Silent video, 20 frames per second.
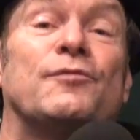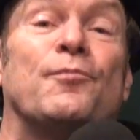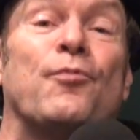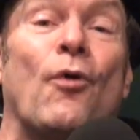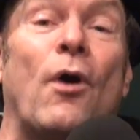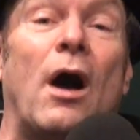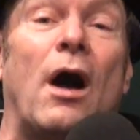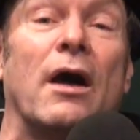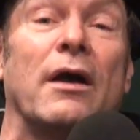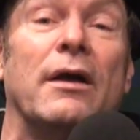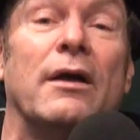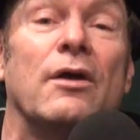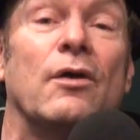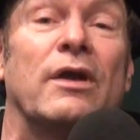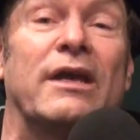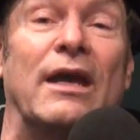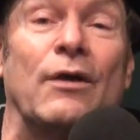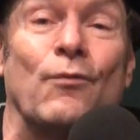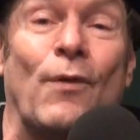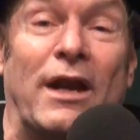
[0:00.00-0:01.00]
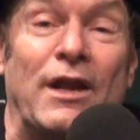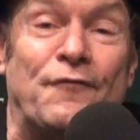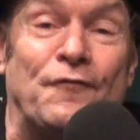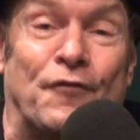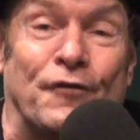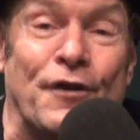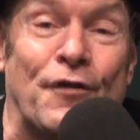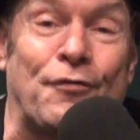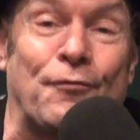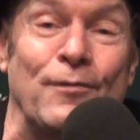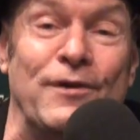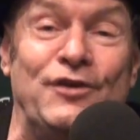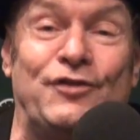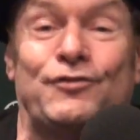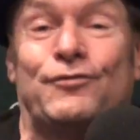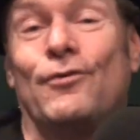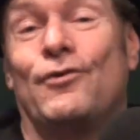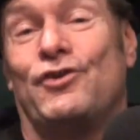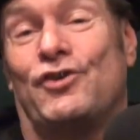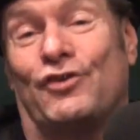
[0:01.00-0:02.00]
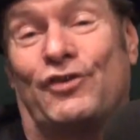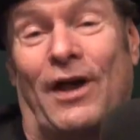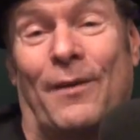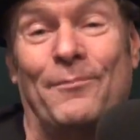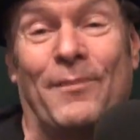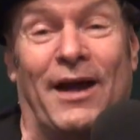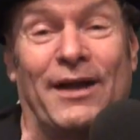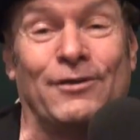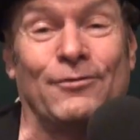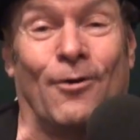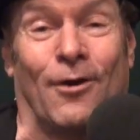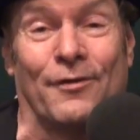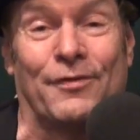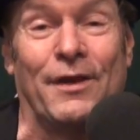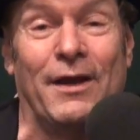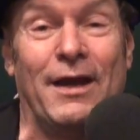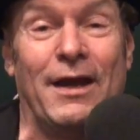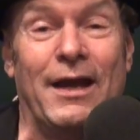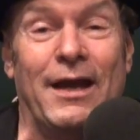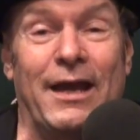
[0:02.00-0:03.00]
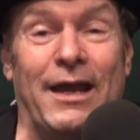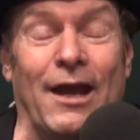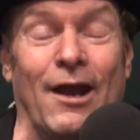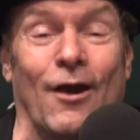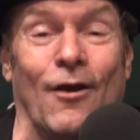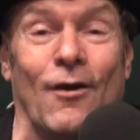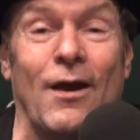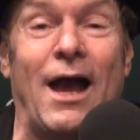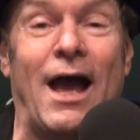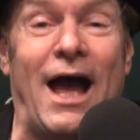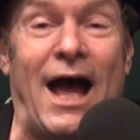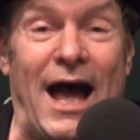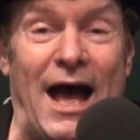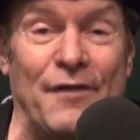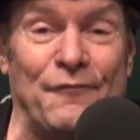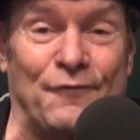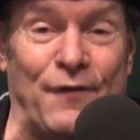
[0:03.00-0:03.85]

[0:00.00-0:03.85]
sprung. Get ready for the Three Stooges. I'm Mike North here on